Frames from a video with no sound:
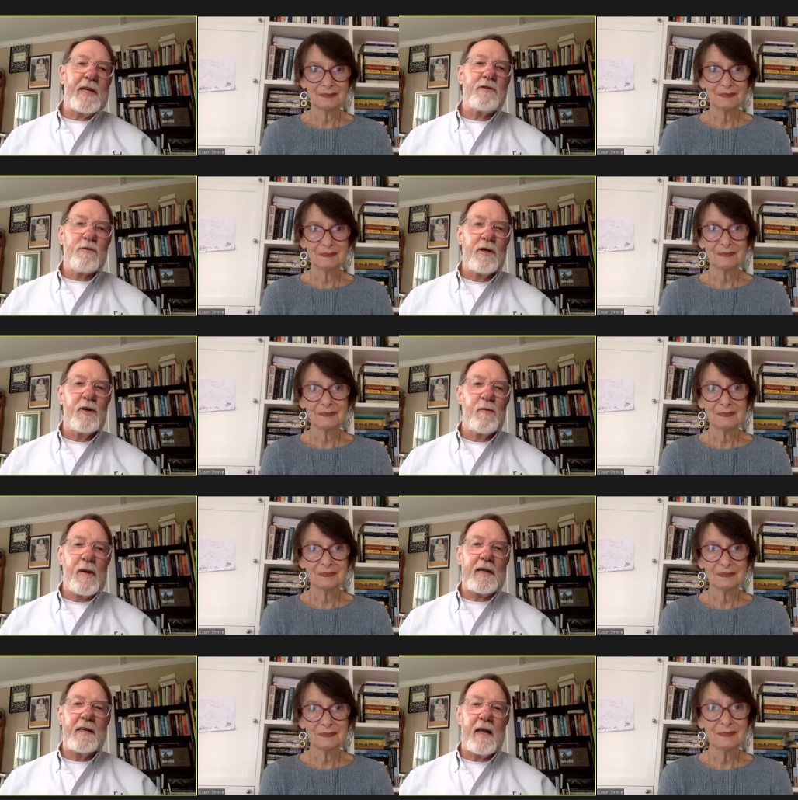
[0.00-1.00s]
Speaker 1: be true.
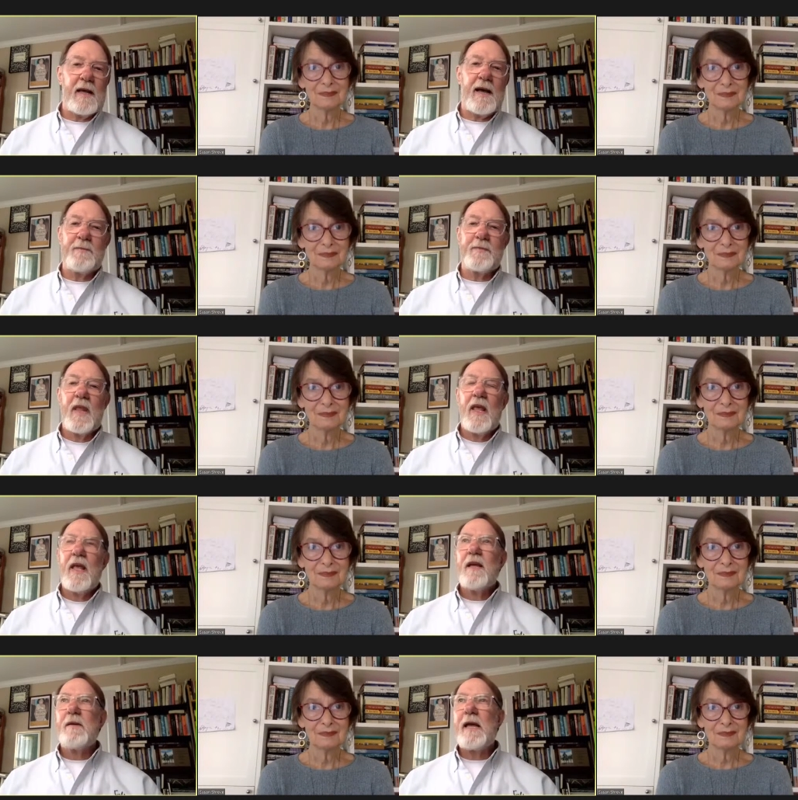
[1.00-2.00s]
But um,
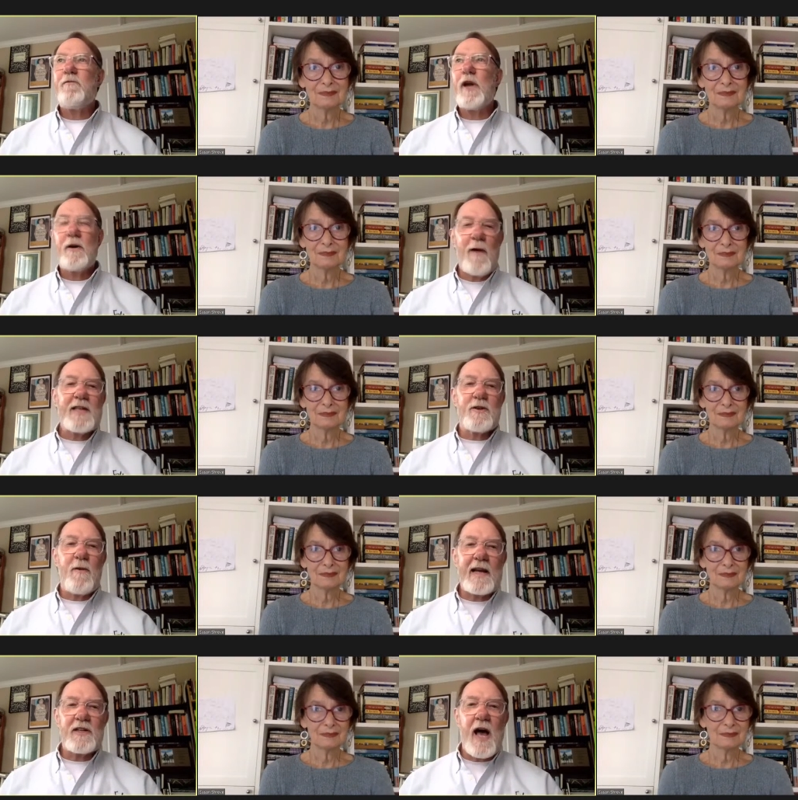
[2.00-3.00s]
if we could
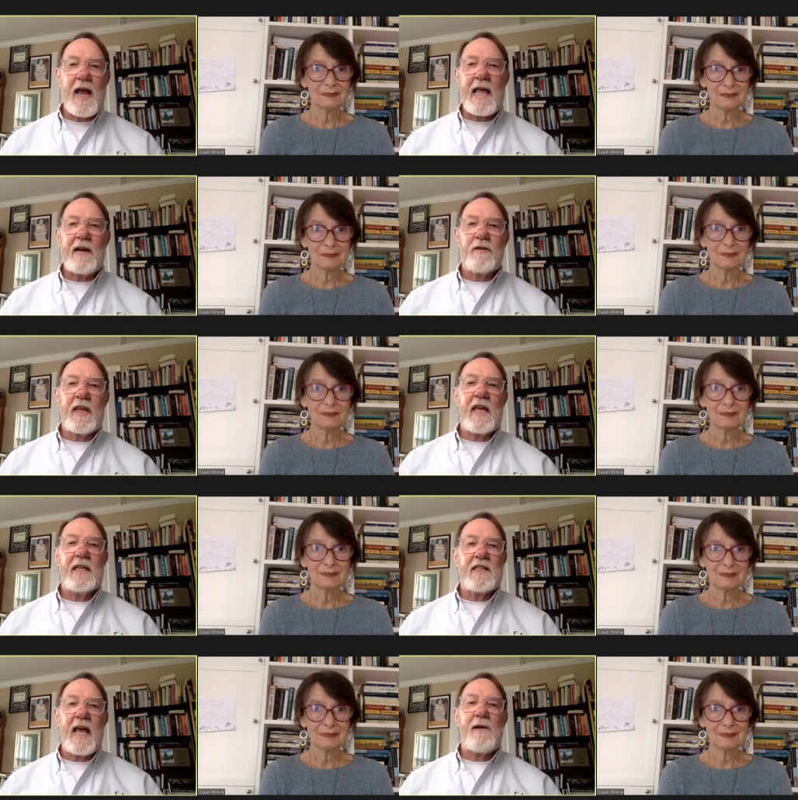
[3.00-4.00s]
resurrect John, I don't think
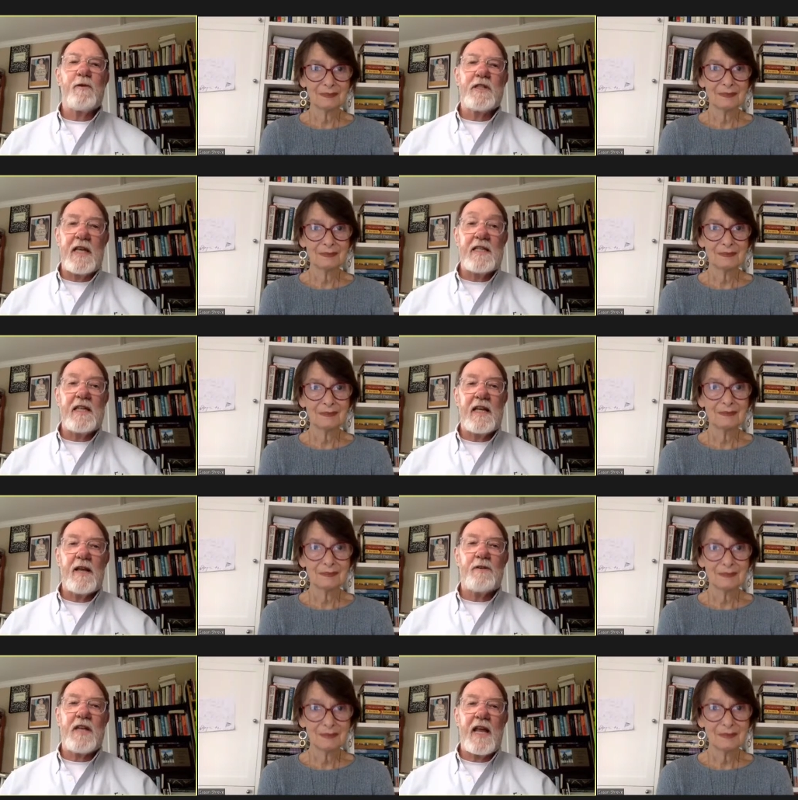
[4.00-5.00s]
he'd say it was easy in
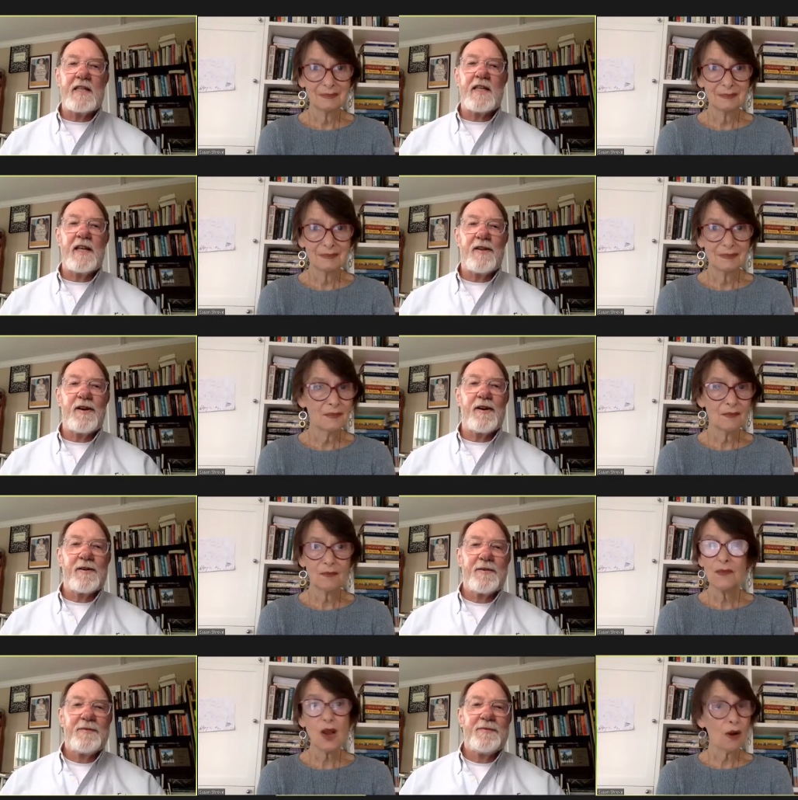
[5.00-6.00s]
those days either.
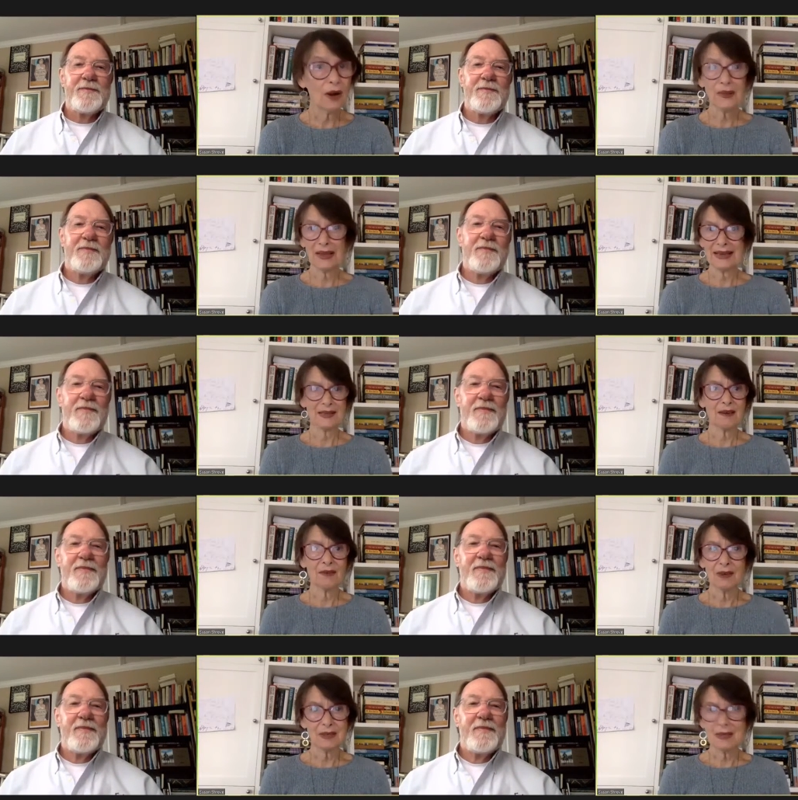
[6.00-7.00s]
Speaker 2: No, I don't think it's ever.
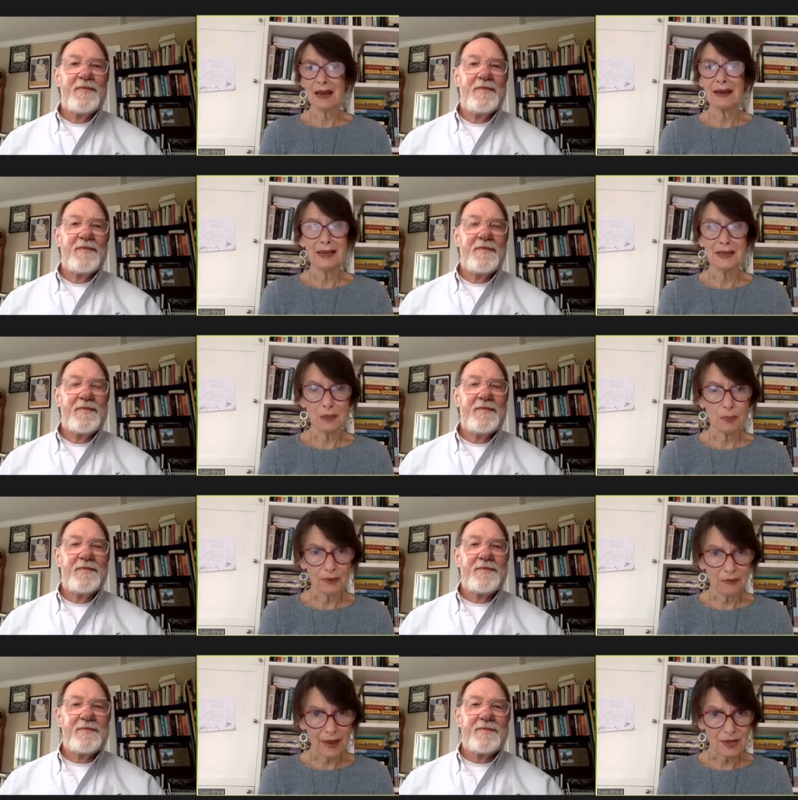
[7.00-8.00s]
It's not an easy
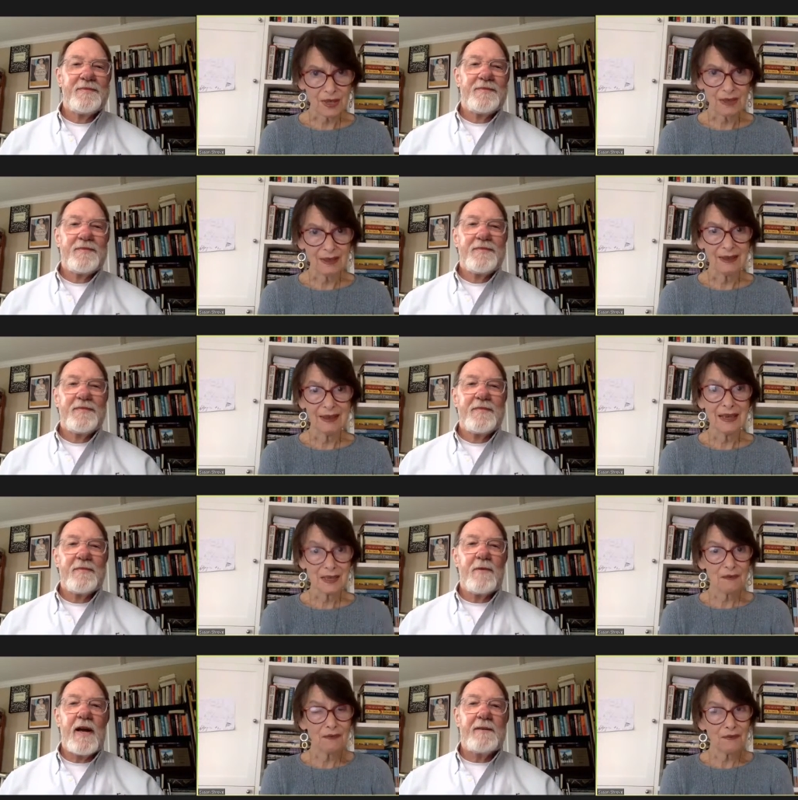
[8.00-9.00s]
profession.
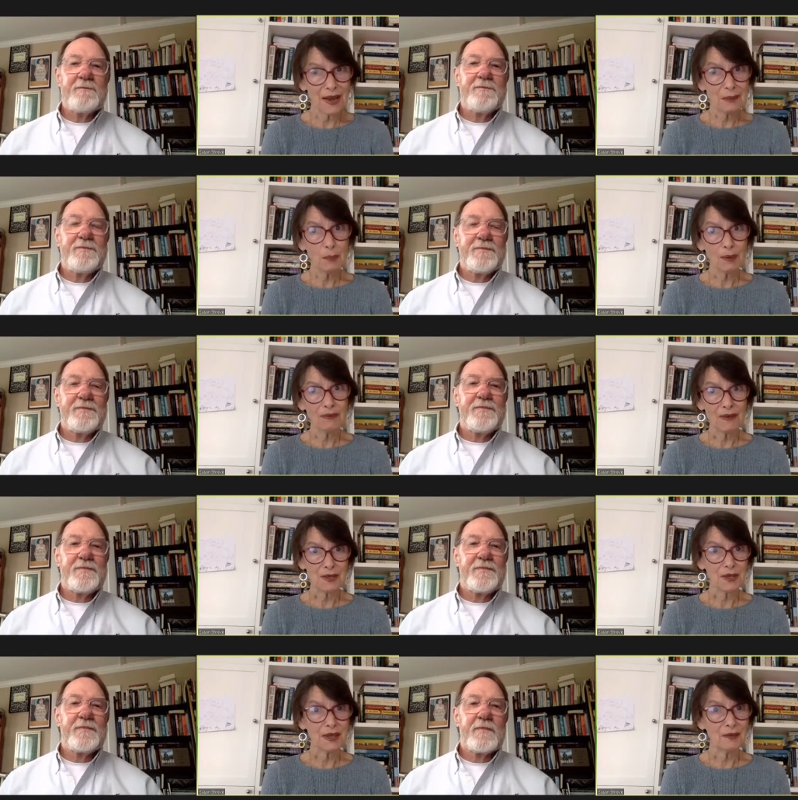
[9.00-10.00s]
It's a fun
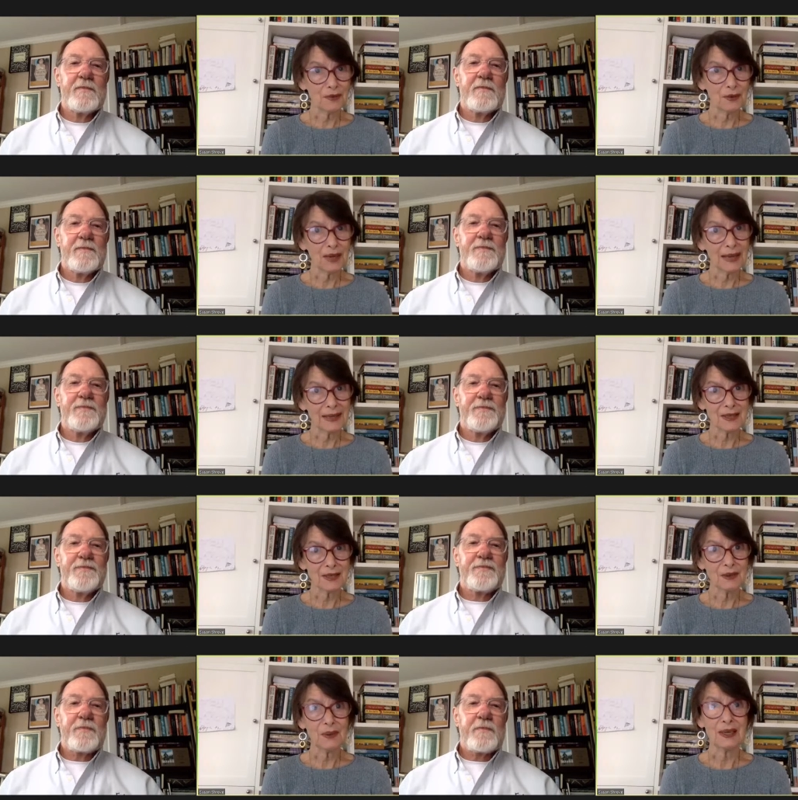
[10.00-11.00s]
profession if you like to
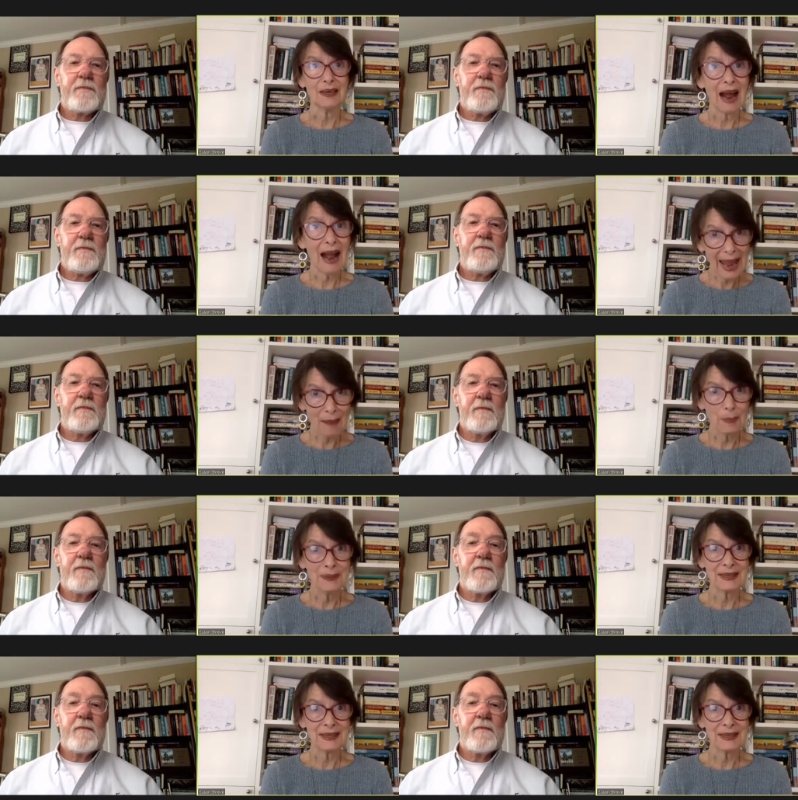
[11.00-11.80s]
do it. I happen